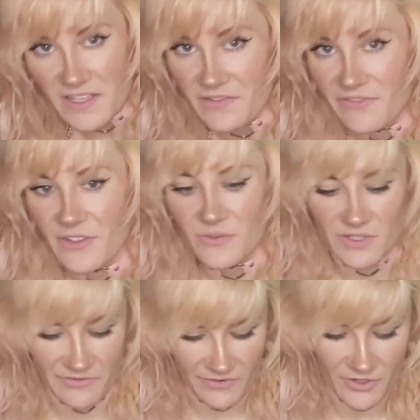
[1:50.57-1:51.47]
confused
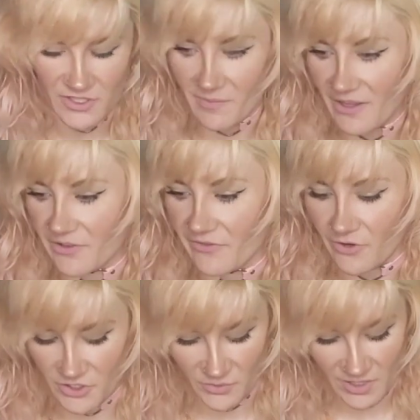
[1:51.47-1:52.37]
at first about the
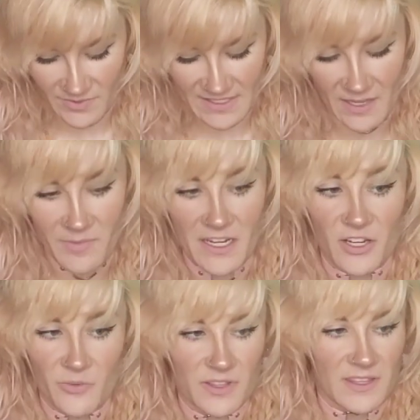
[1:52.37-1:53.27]
first one. It was telling me to
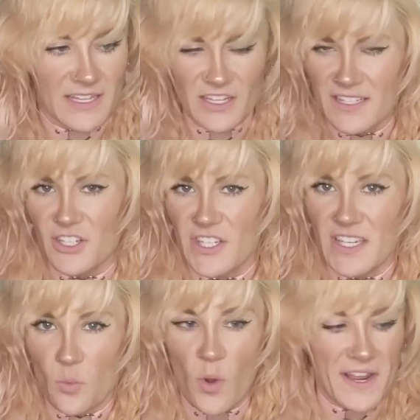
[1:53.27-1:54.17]
do with it because it just says
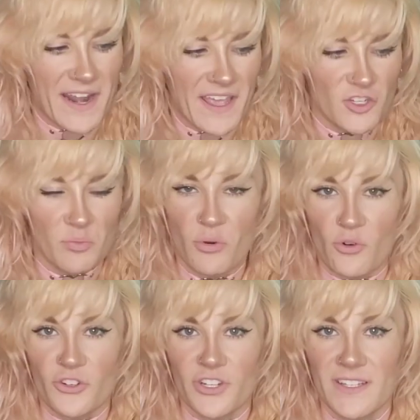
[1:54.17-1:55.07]
white edge
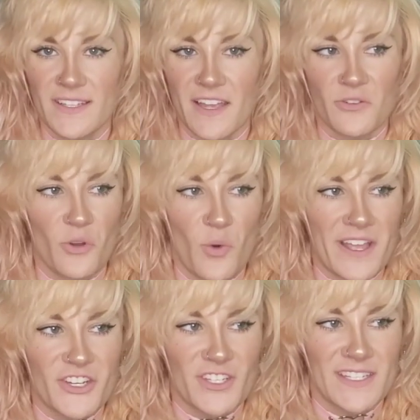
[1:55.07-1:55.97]
portions. I don't know why
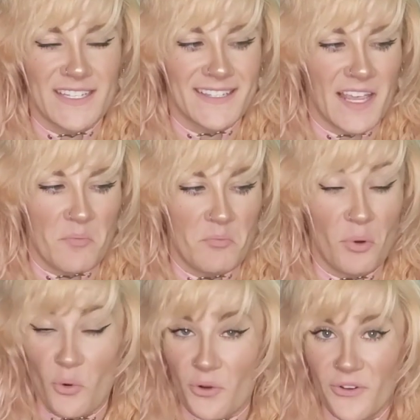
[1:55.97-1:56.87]
it just didn't say
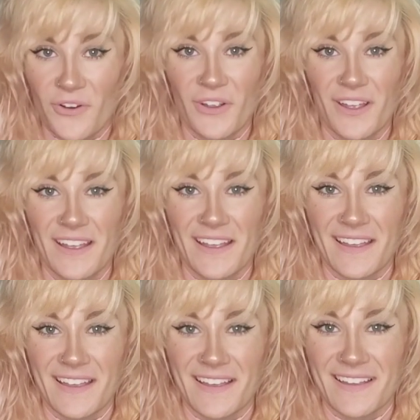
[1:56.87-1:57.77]
border.
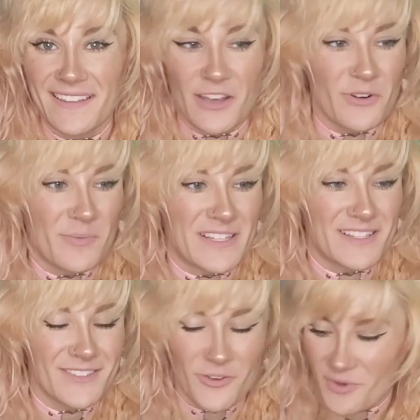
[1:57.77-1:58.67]
That would have been
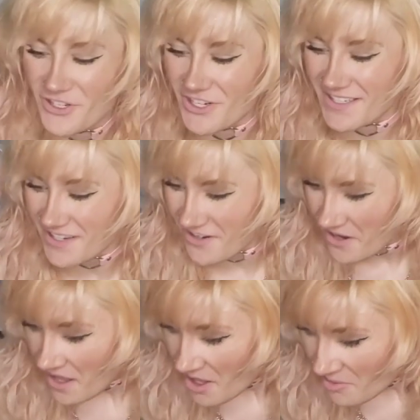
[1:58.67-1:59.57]
so much easier.
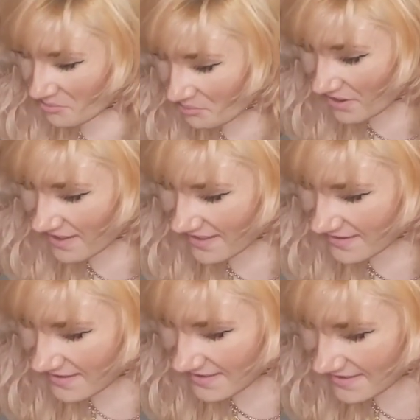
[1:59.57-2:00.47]
But
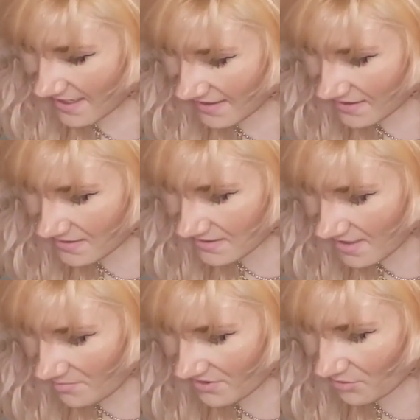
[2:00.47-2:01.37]
the second
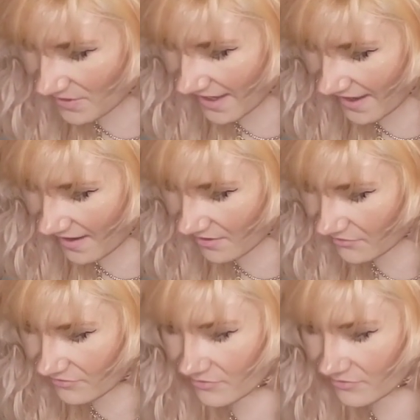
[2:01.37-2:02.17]
step that we have,